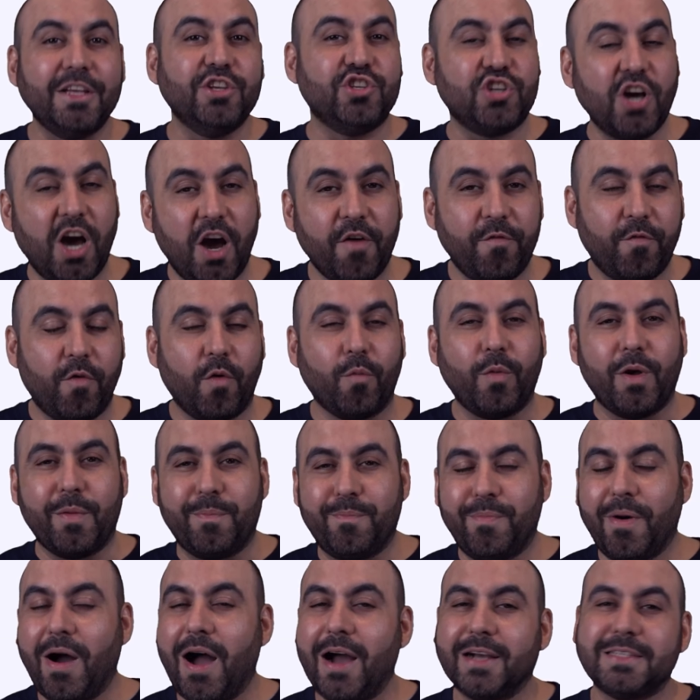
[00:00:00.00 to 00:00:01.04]
Jotform with
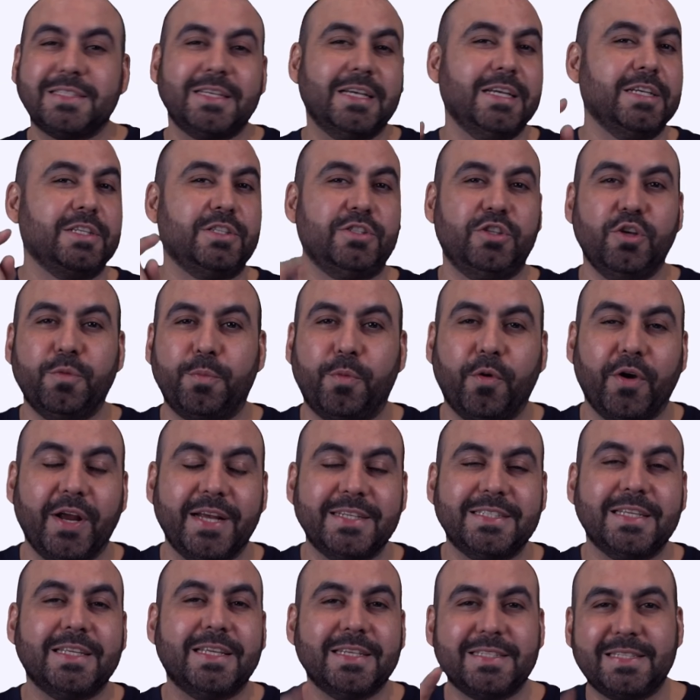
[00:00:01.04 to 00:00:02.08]
Box is super
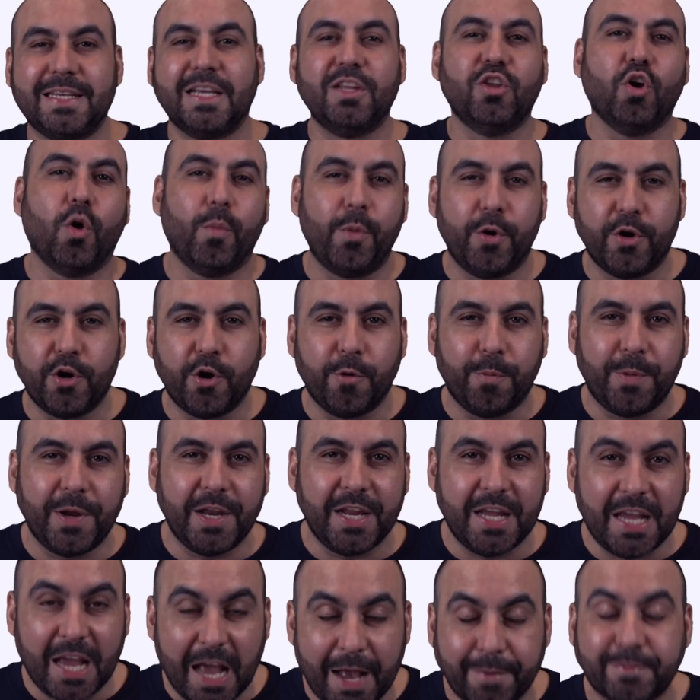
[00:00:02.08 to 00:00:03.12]
easy to send over your
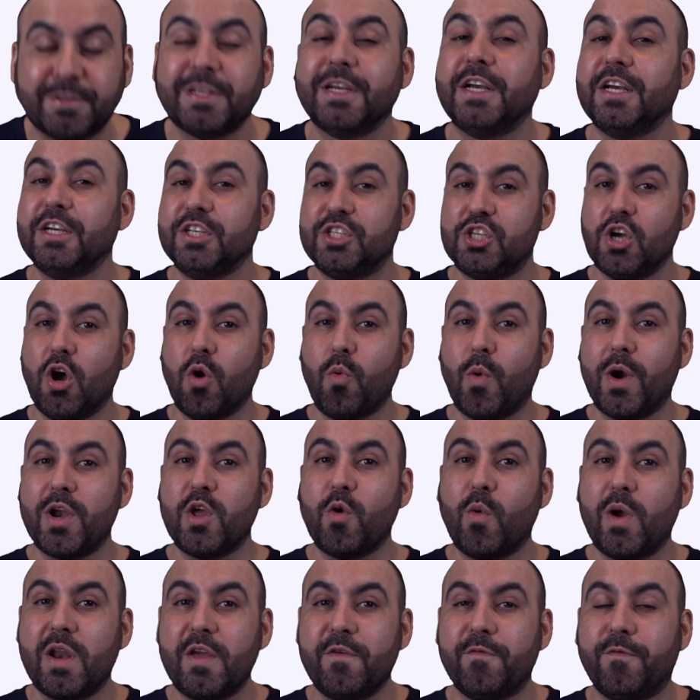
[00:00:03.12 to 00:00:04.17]
PDFs. So what are you
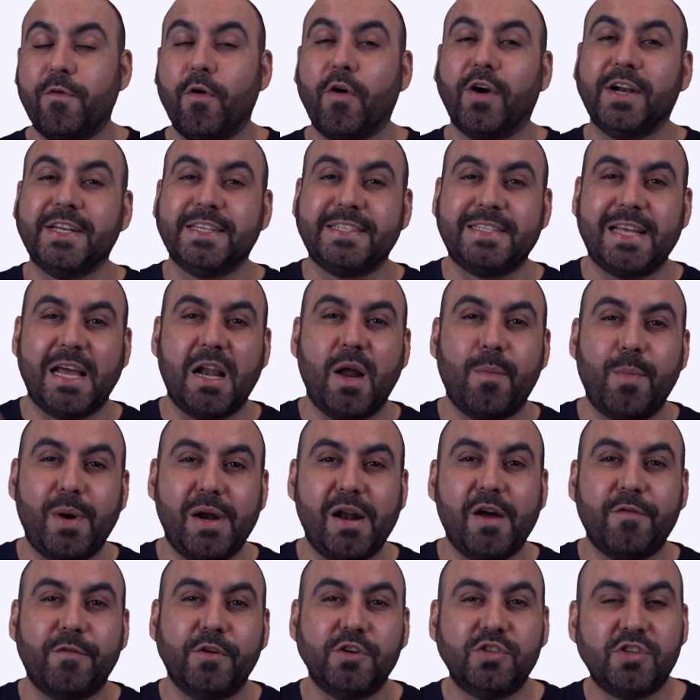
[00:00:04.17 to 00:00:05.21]
waiting for? Sign up right now
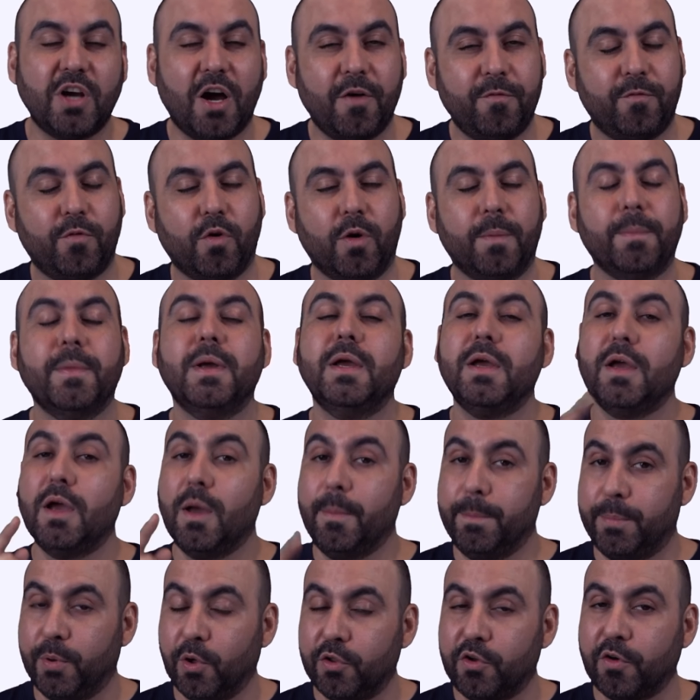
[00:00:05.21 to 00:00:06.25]
for Jotform,
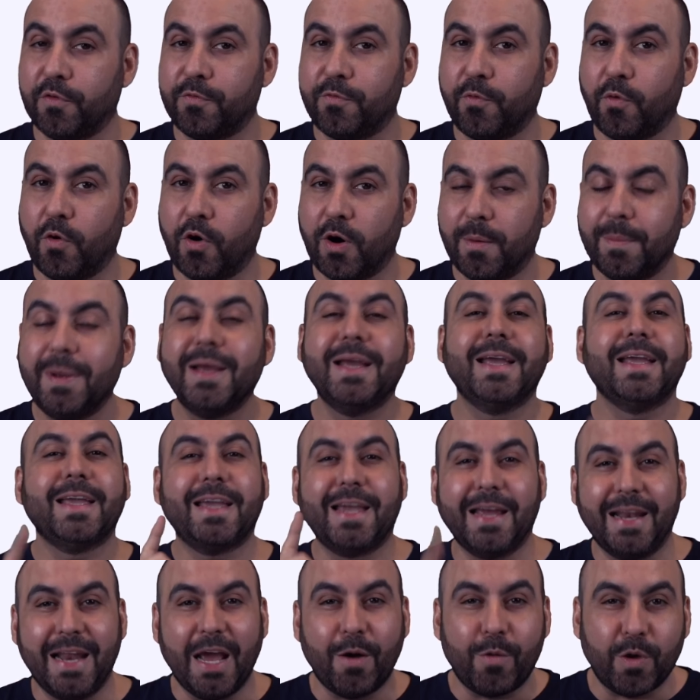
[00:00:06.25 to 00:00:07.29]
build your form,
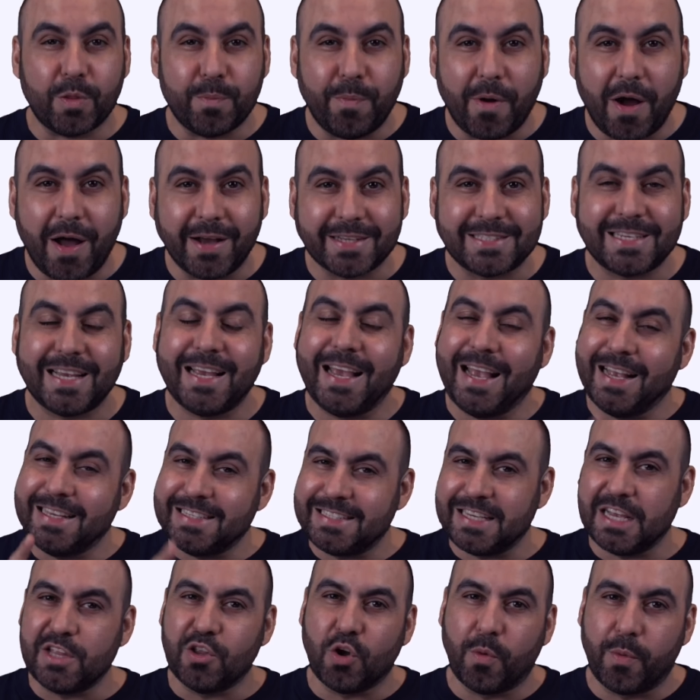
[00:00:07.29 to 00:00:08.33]
connect with Box, and
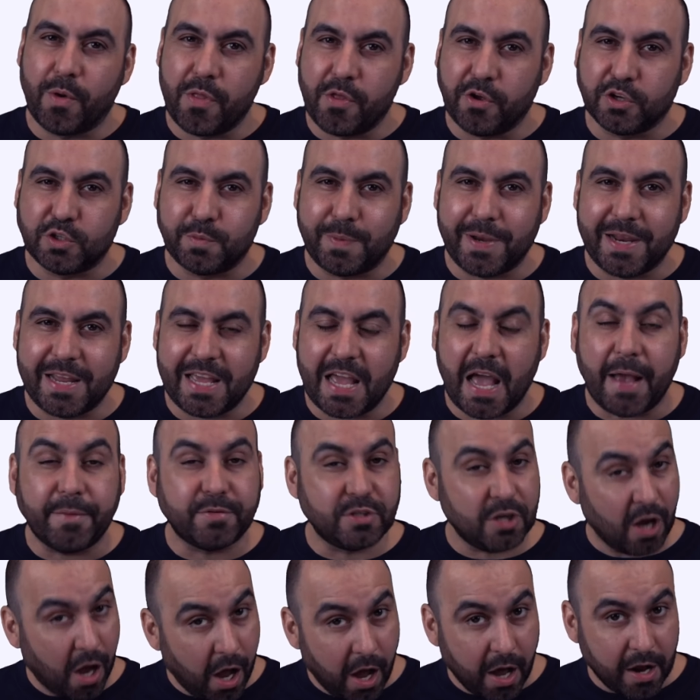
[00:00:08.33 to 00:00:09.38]
send over those PDFs
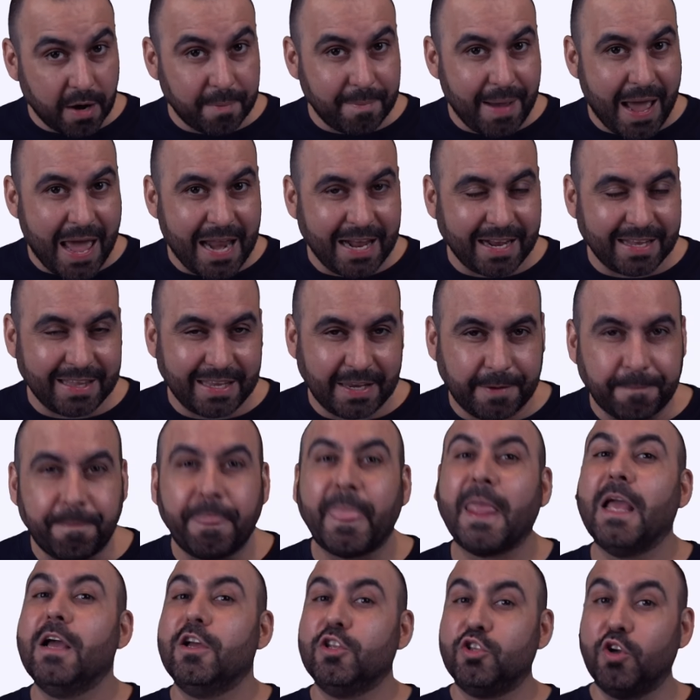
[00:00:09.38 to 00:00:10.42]
automatically.
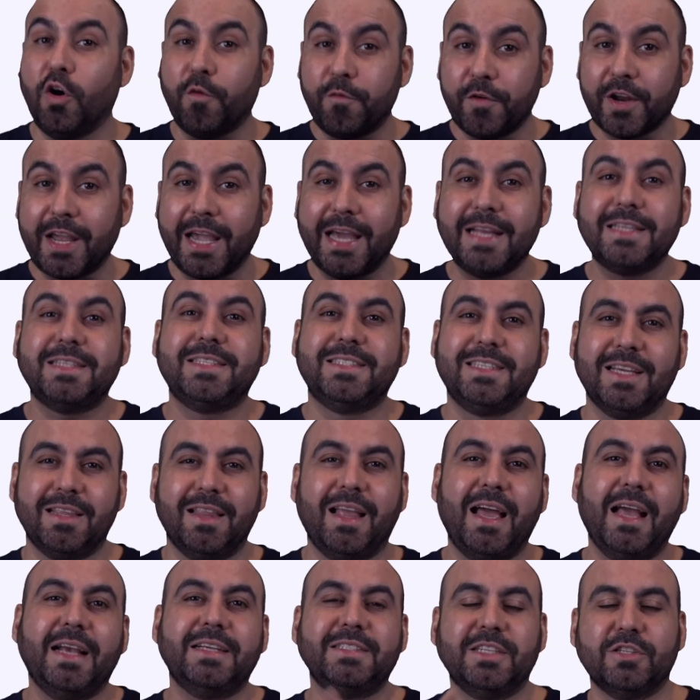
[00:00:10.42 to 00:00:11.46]
Don't forget to
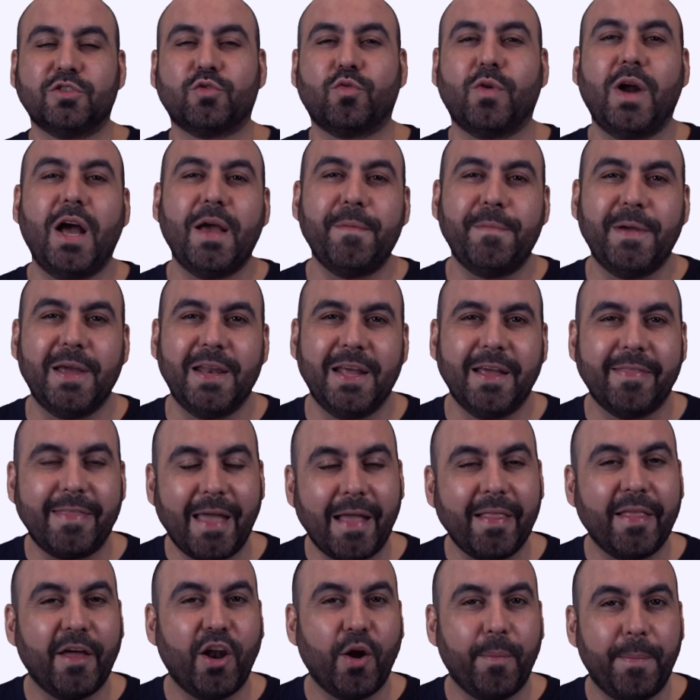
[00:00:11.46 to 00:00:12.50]
like, subscribe, and hit that
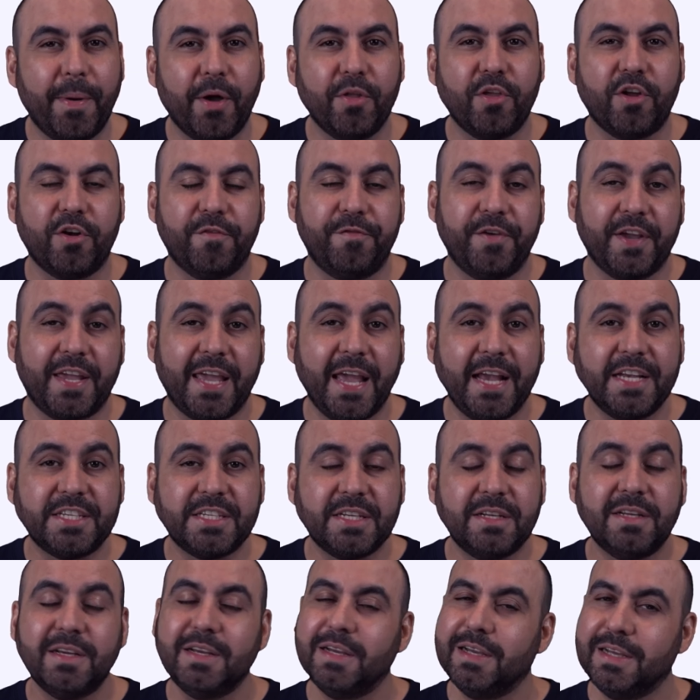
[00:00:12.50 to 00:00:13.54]
little bell
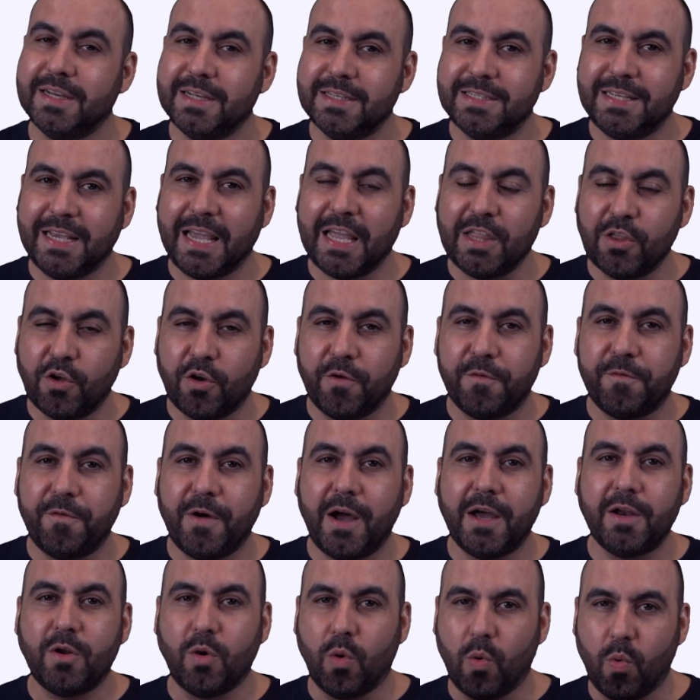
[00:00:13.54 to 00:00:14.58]
notification to get
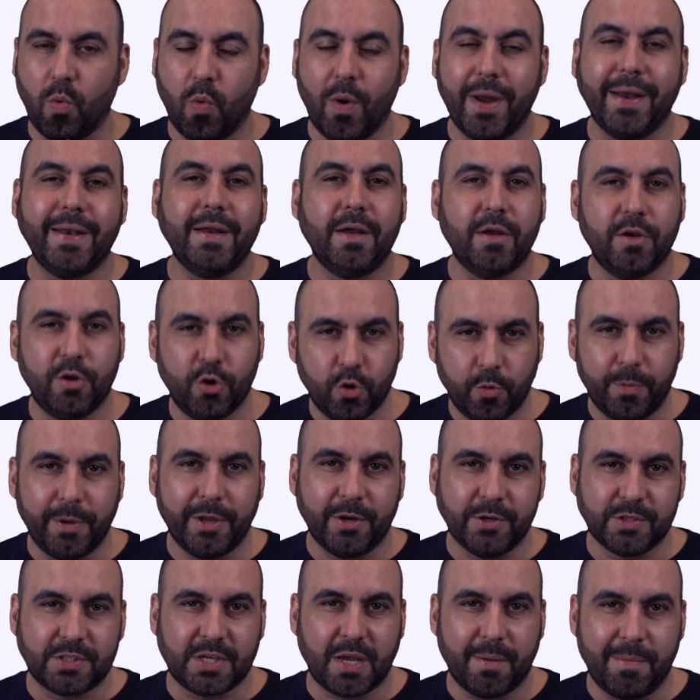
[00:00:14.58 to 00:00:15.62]
notified when new
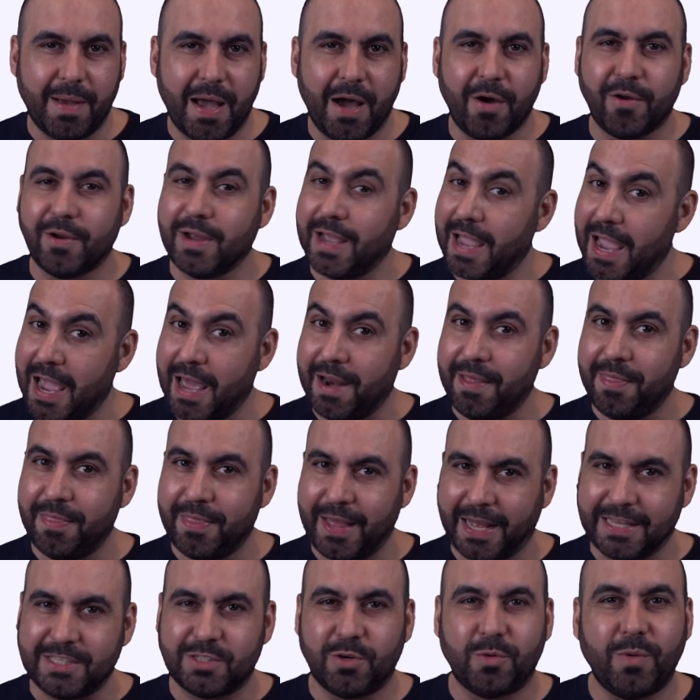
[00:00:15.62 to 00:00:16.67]
videos come out. And
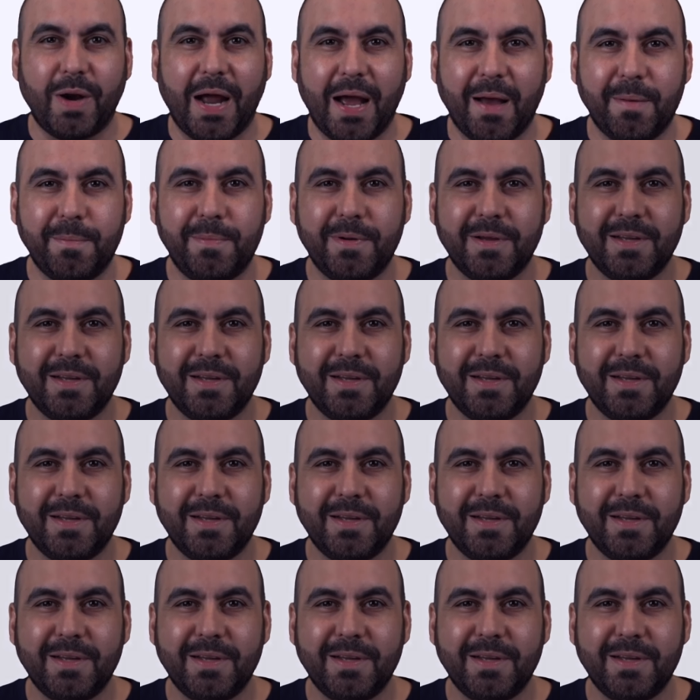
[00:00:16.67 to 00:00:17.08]
that's a wrap.